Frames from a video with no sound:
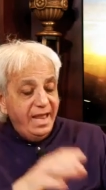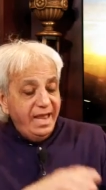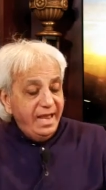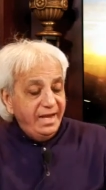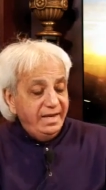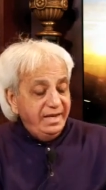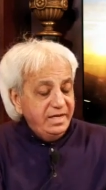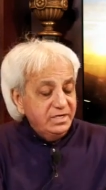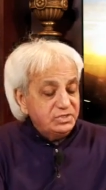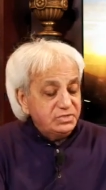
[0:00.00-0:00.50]

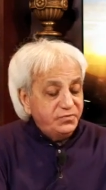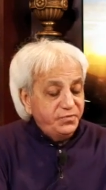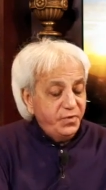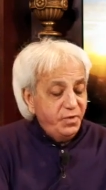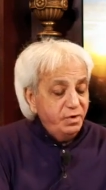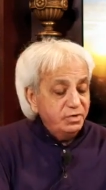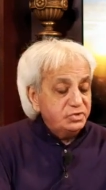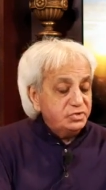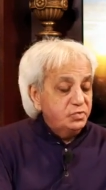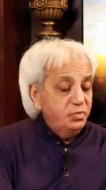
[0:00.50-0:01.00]
And his
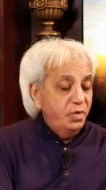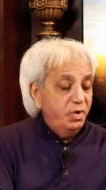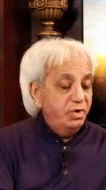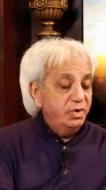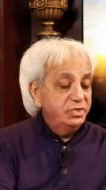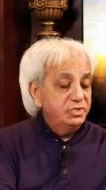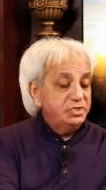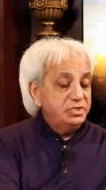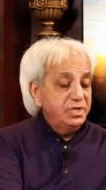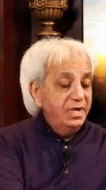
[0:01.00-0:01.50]
first
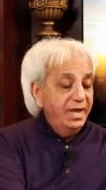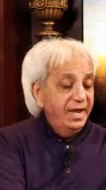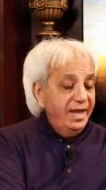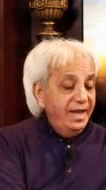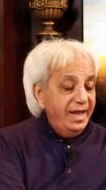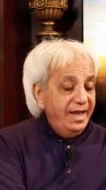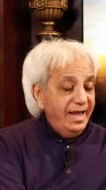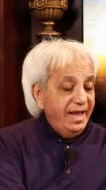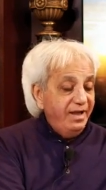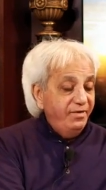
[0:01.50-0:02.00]
words
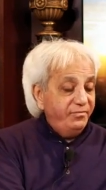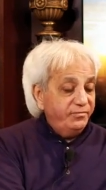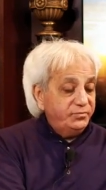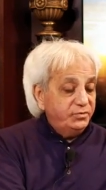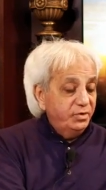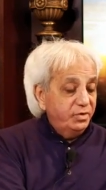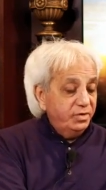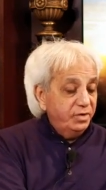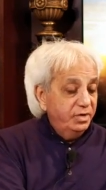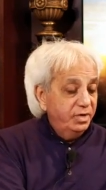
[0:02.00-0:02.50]

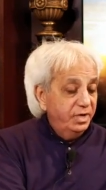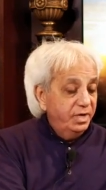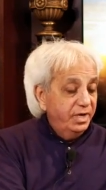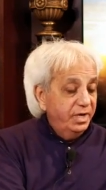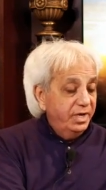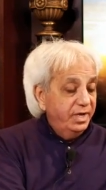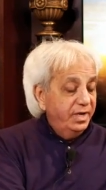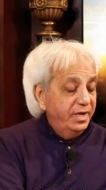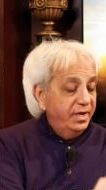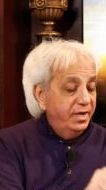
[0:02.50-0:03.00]
after
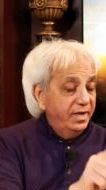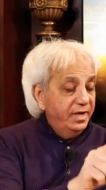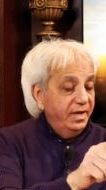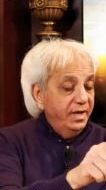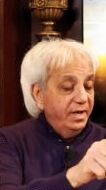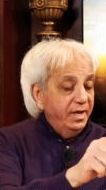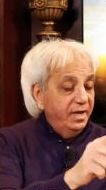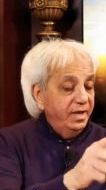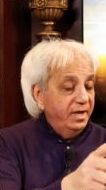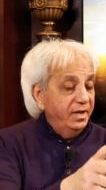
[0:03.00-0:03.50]

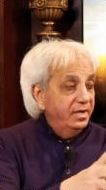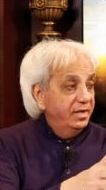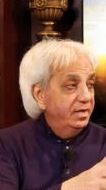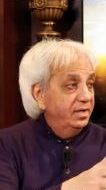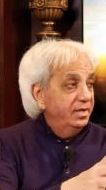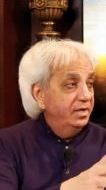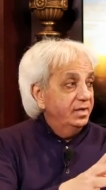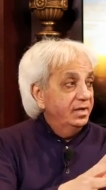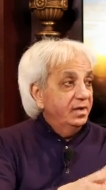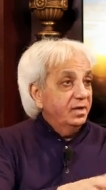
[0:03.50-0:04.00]
uh,
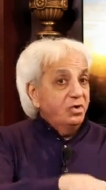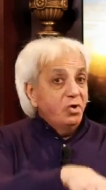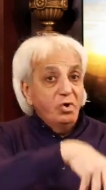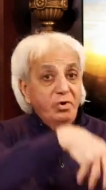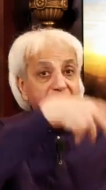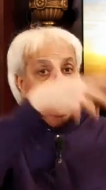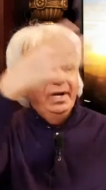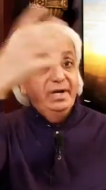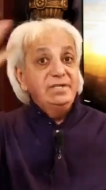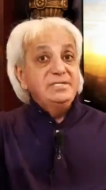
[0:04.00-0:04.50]

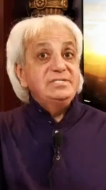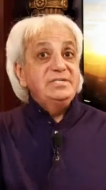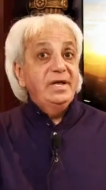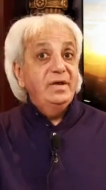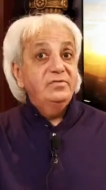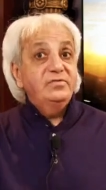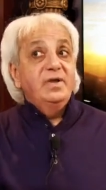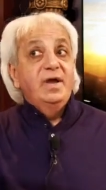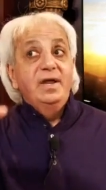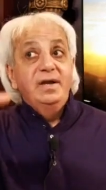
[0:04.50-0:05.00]
Cornelius
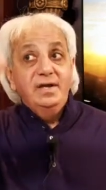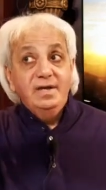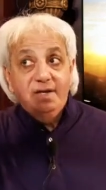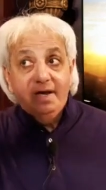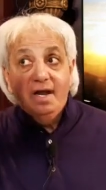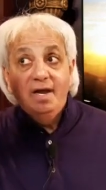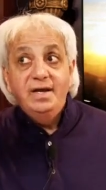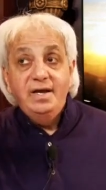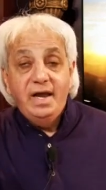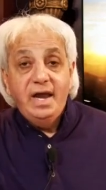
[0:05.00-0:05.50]
says, and
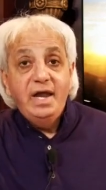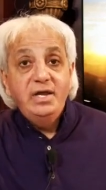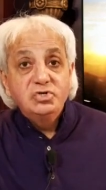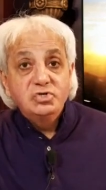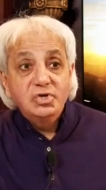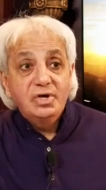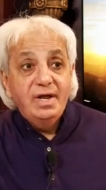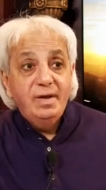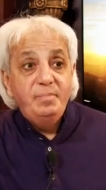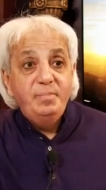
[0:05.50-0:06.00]
an
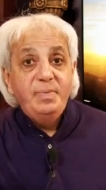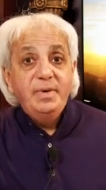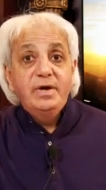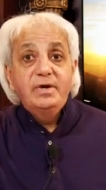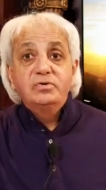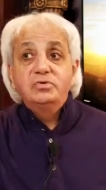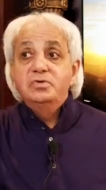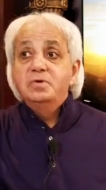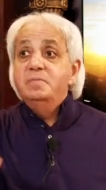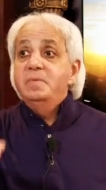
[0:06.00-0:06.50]
angel
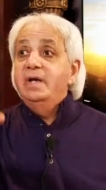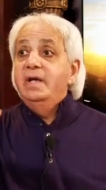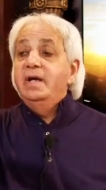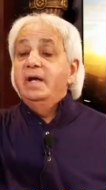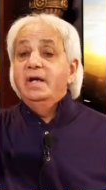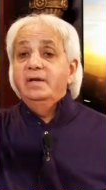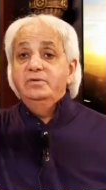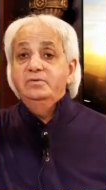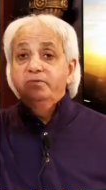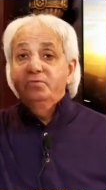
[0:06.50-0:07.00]
appeared to
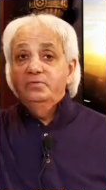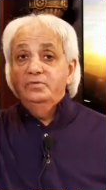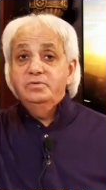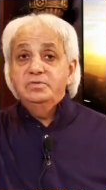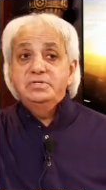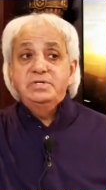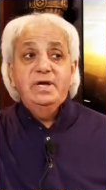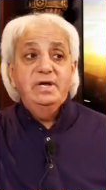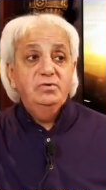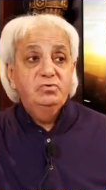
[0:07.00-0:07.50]
me and
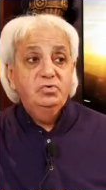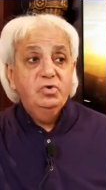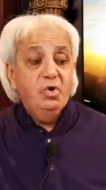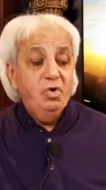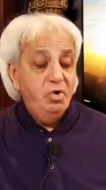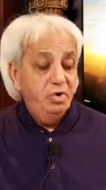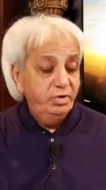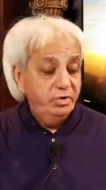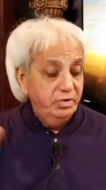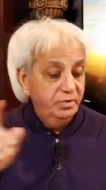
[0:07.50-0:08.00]
said to
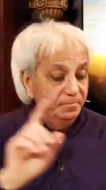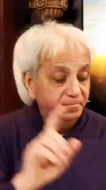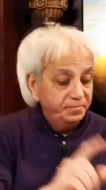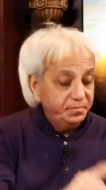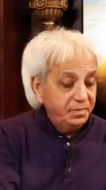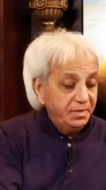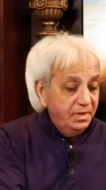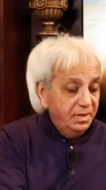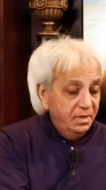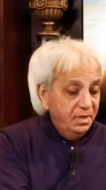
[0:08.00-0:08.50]
call you,
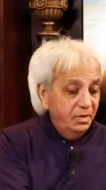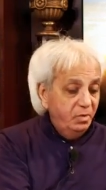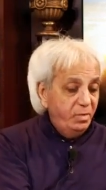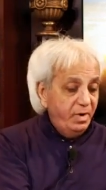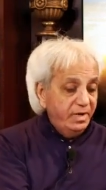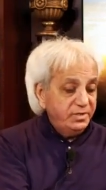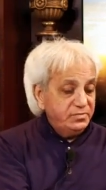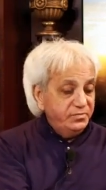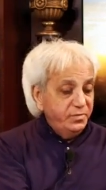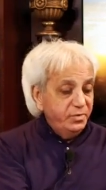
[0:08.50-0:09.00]

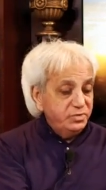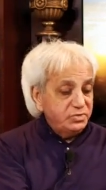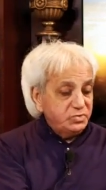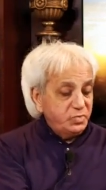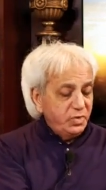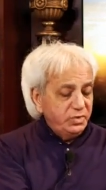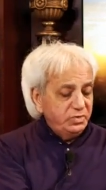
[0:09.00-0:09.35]
watch verse